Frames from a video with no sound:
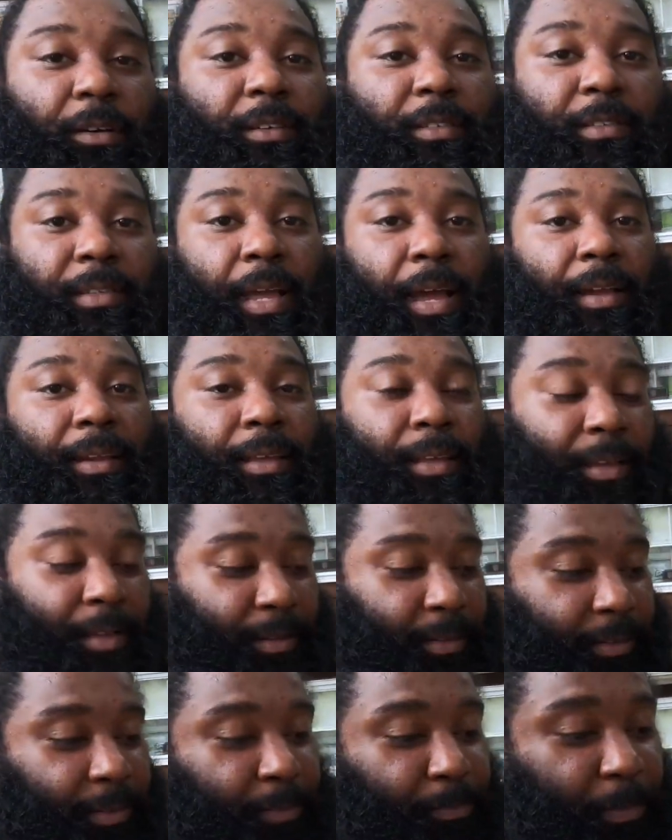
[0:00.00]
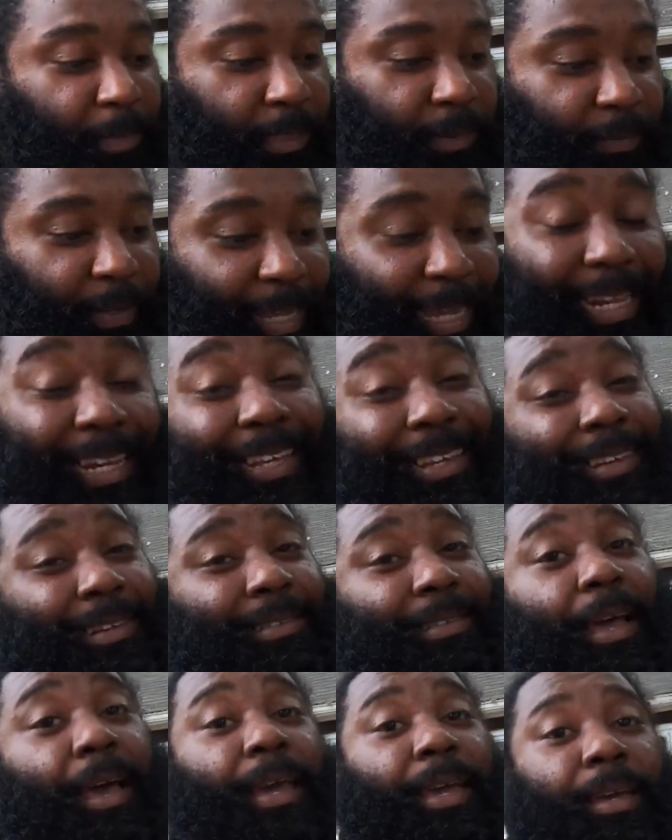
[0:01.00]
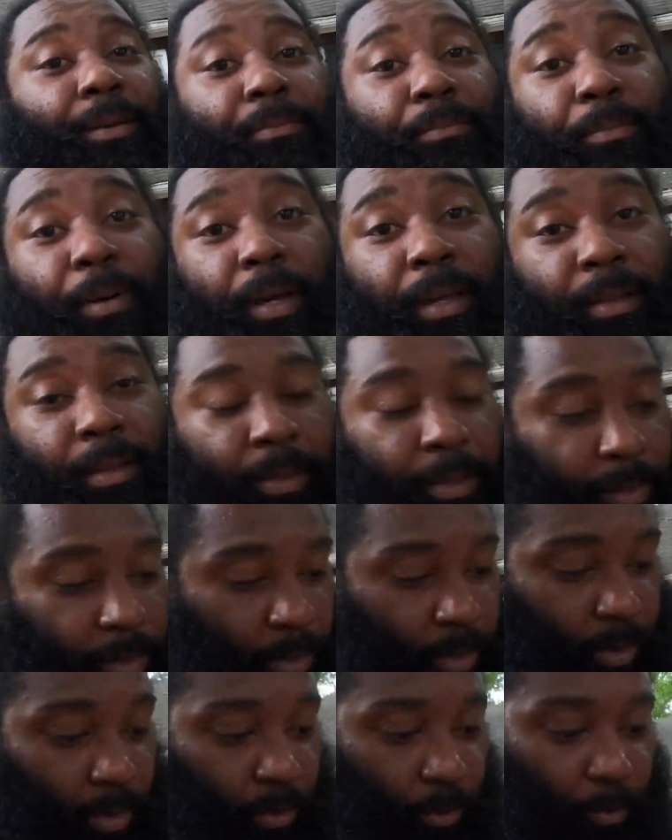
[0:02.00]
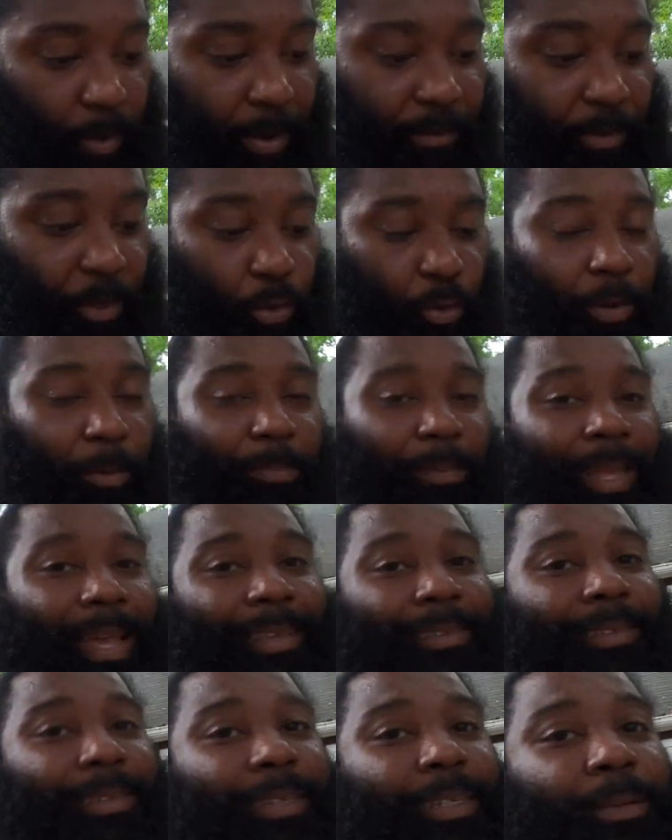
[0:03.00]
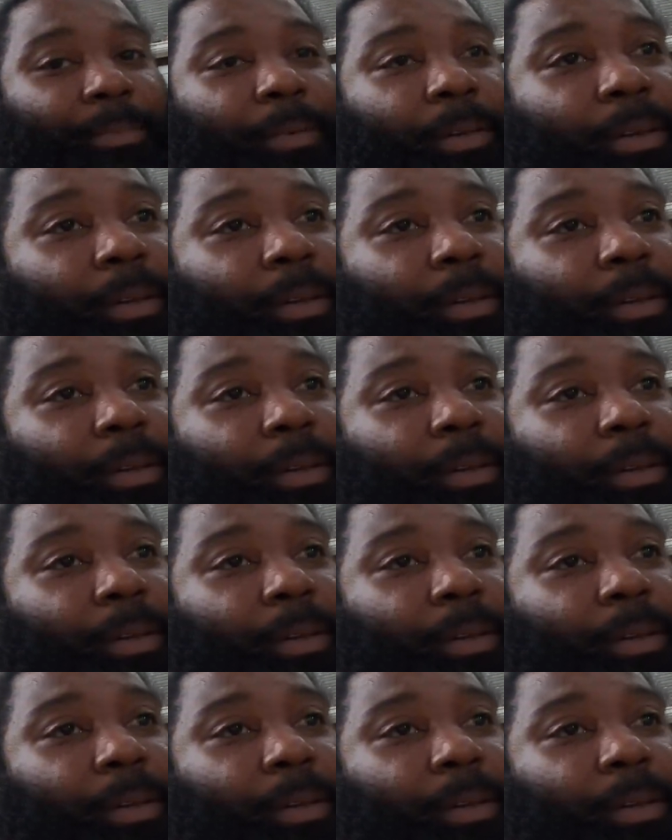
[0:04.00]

is not as much of an idiot as I am, but whenever you're doing Plasti dip,